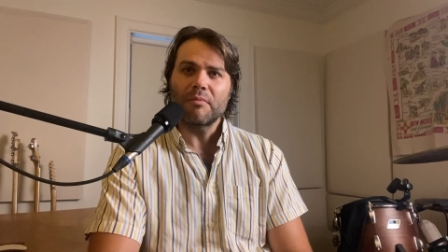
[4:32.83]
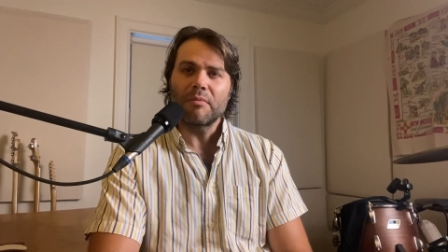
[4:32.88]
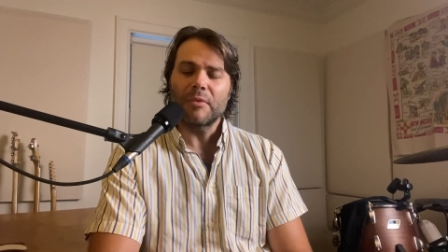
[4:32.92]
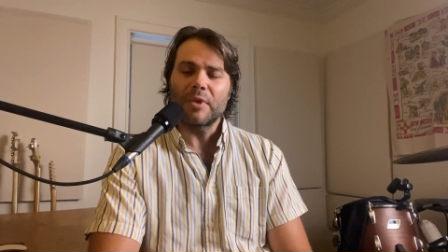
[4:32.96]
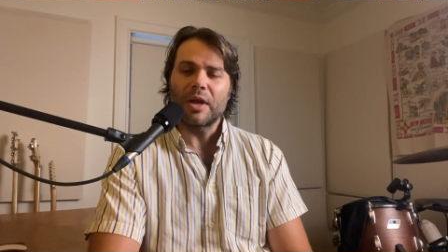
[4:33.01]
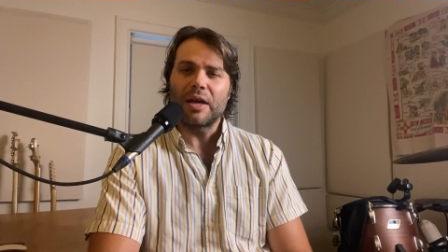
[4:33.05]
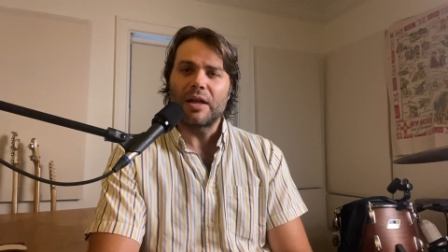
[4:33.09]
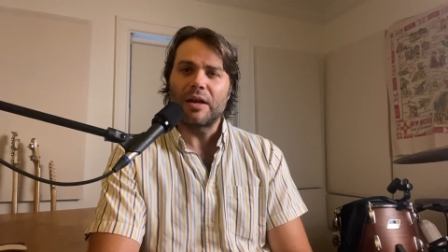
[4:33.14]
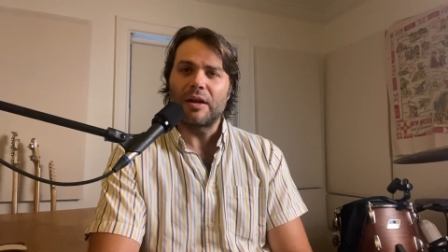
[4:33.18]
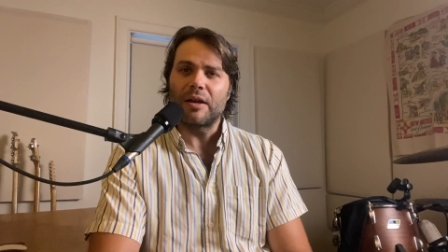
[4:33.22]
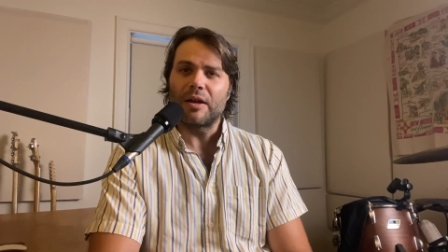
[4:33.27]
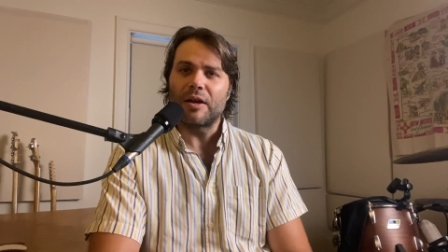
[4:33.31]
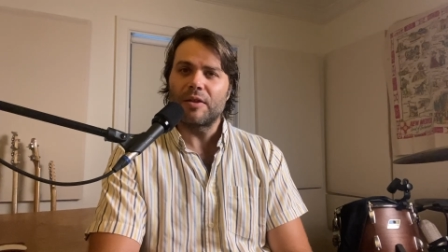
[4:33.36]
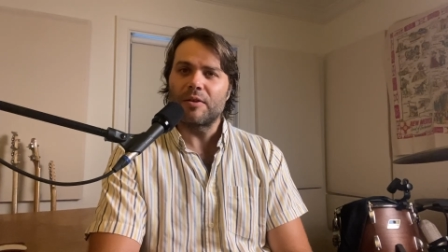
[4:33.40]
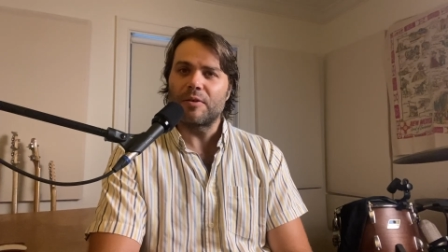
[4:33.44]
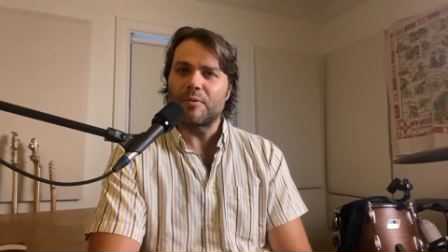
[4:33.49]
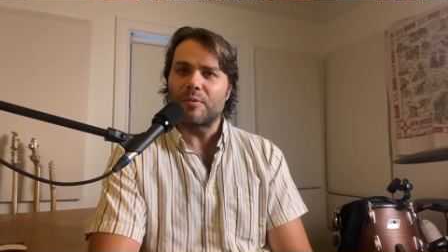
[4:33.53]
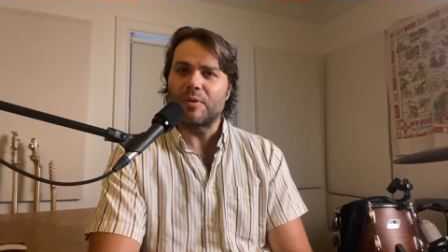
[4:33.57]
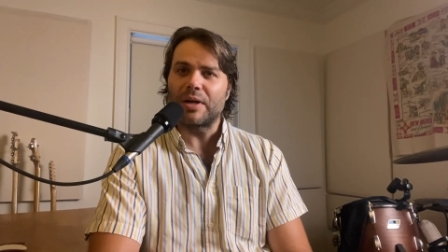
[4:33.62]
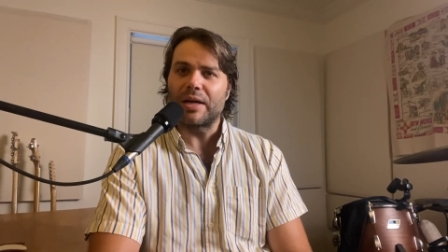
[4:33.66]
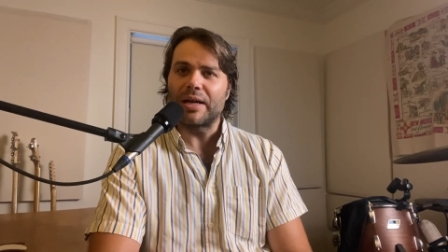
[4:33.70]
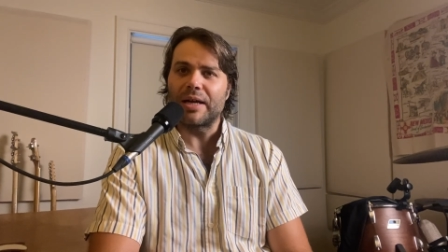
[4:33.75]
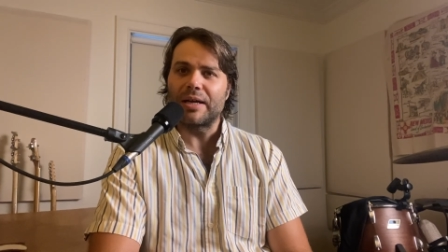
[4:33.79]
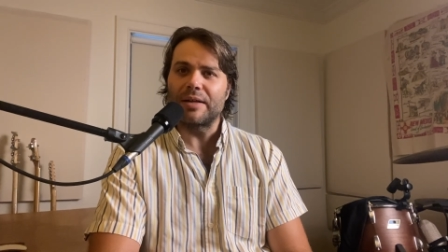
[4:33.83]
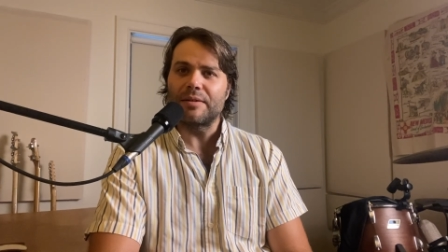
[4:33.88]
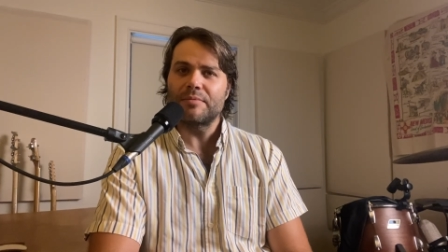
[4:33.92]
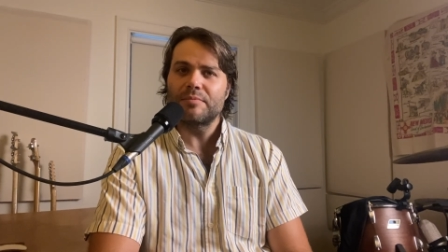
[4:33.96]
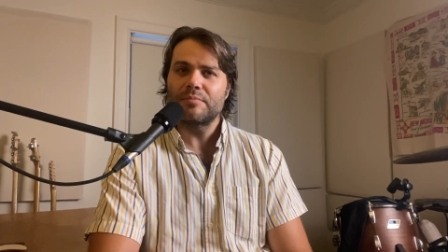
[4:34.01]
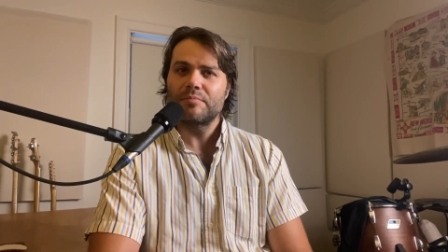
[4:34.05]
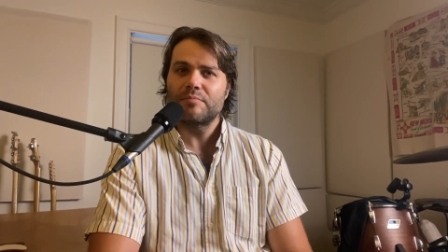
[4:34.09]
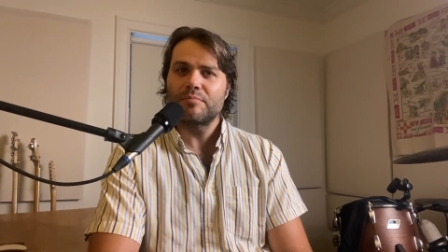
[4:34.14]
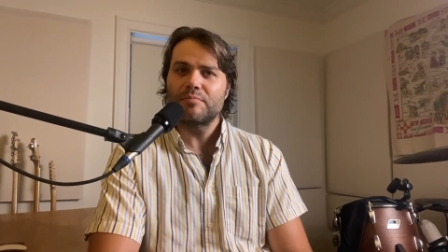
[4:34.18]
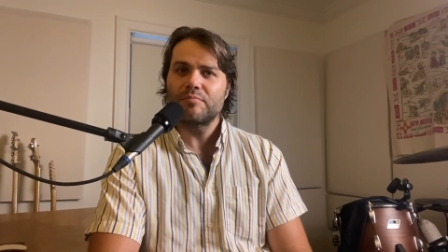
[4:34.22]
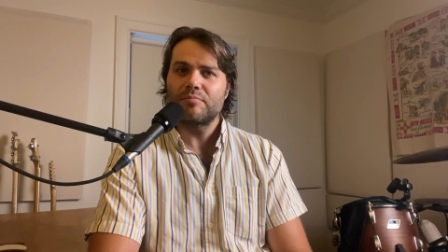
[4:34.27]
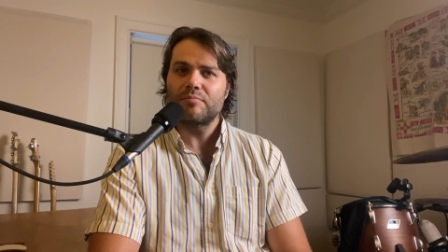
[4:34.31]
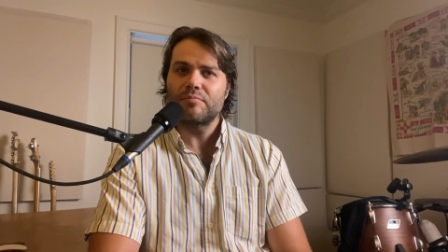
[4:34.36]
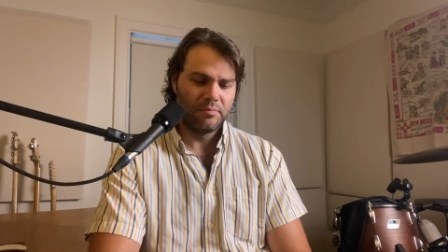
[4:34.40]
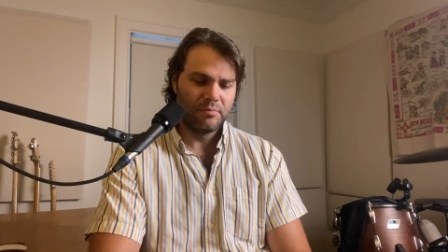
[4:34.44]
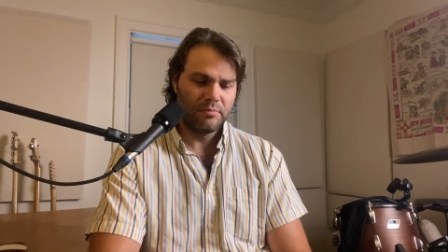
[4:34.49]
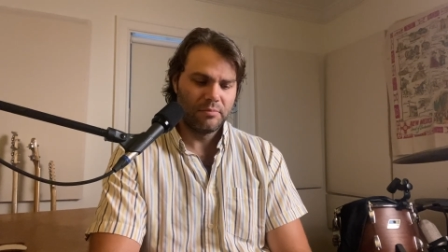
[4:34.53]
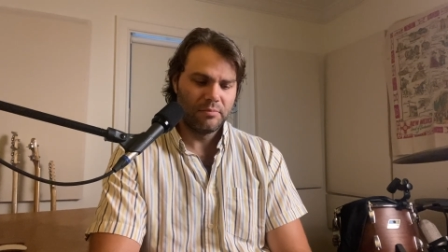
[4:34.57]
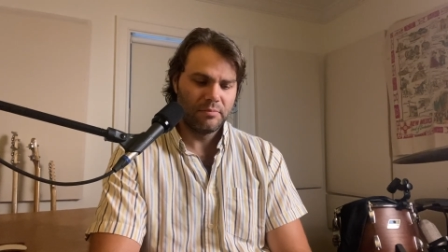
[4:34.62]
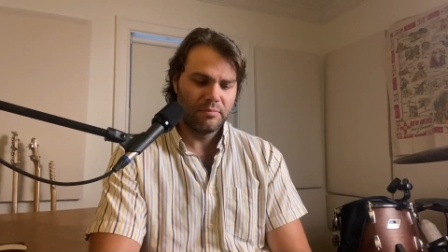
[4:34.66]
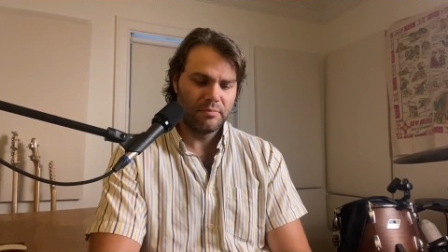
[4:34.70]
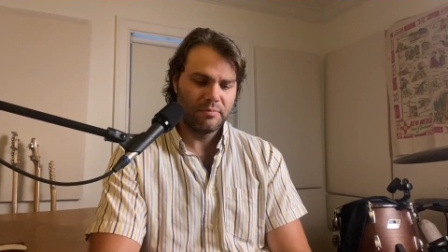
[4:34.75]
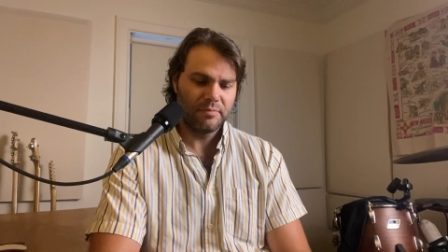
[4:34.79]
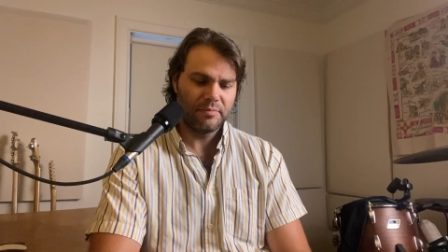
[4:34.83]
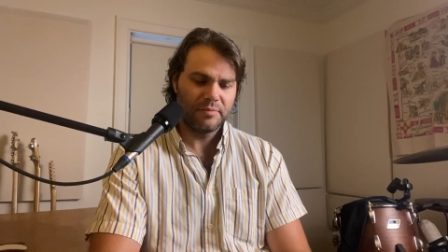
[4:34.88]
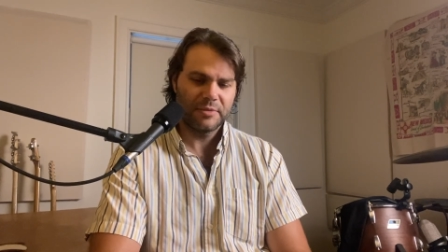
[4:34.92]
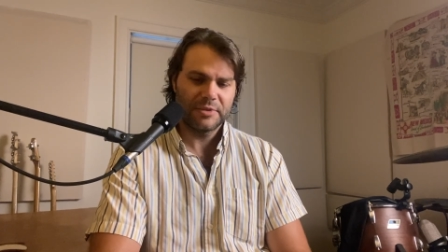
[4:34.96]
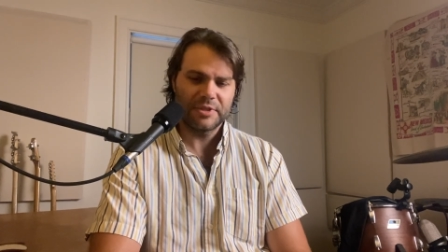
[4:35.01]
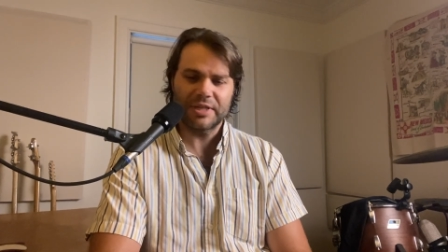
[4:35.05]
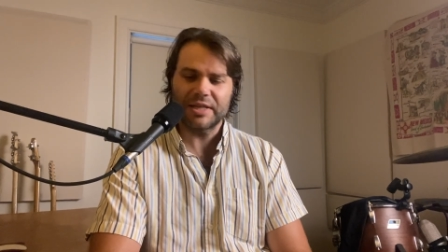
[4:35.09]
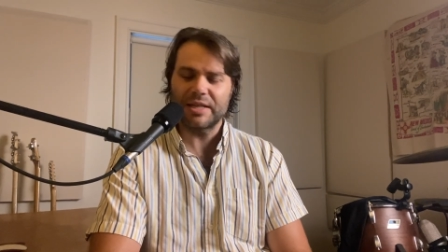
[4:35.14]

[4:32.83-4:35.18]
And another way to